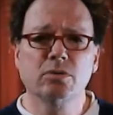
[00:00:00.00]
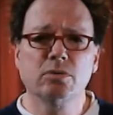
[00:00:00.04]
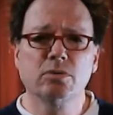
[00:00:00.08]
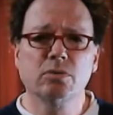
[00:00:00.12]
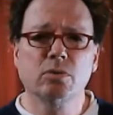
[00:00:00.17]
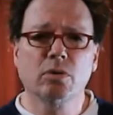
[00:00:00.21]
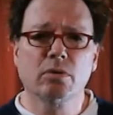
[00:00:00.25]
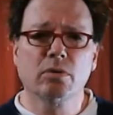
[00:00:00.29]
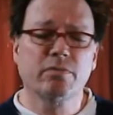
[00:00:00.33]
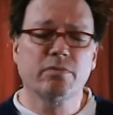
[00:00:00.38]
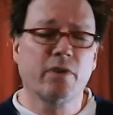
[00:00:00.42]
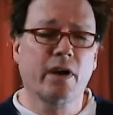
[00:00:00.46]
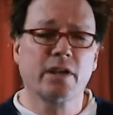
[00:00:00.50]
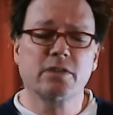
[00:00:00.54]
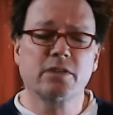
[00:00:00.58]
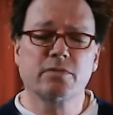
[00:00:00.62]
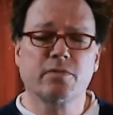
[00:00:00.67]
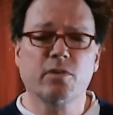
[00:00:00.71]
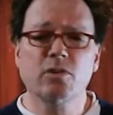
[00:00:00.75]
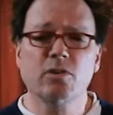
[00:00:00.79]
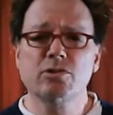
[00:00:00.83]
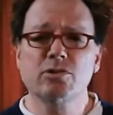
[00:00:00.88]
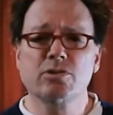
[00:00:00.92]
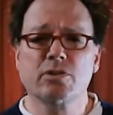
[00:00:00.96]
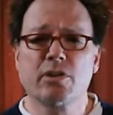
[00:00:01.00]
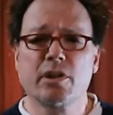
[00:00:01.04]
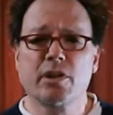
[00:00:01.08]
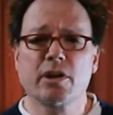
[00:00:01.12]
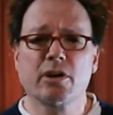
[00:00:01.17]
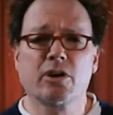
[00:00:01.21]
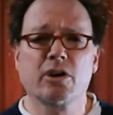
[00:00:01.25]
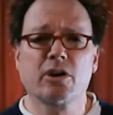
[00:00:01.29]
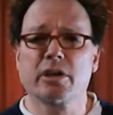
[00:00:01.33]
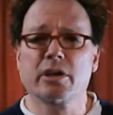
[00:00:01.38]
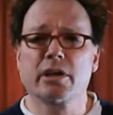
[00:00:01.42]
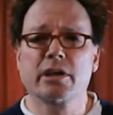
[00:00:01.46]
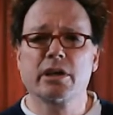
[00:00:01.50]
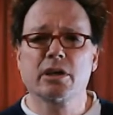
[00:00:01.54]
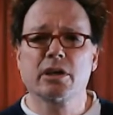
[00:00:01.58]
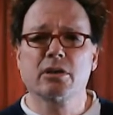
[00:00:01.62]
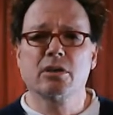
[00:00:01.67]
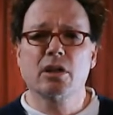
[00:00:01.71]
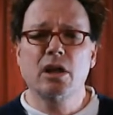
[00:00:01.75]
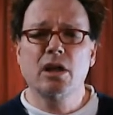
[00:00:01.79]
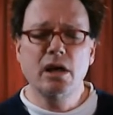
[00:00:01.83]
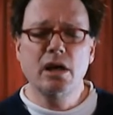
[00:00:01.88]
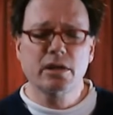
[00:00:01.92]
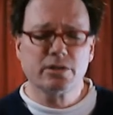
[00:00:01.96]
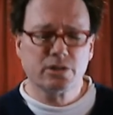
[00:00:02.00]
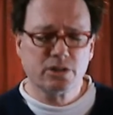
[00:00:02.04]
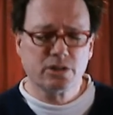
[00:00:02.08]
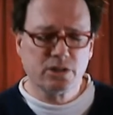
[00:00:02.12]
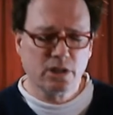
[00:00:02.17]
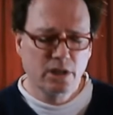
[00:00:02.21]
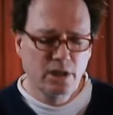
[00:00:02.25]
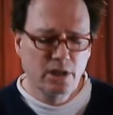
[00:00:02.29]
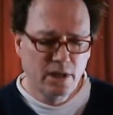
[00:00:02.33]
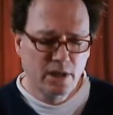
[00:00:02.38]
or vice versa. They're going to kill us.